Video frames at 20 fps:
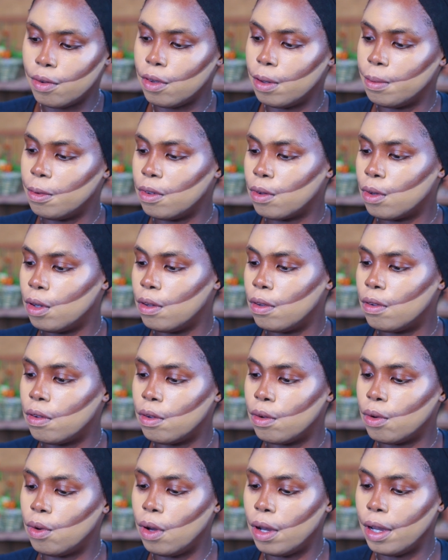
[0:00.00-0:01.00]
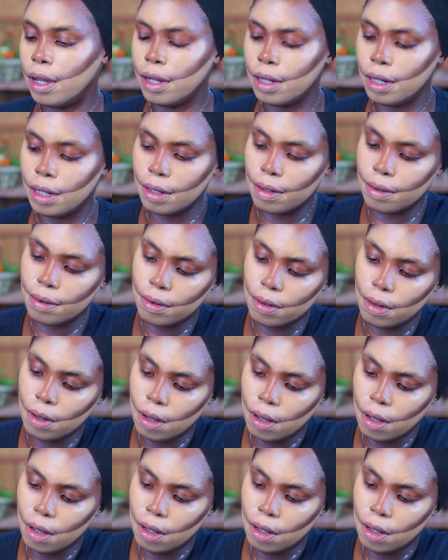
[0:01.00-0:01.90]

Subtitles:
so I'm just going to go ahead and,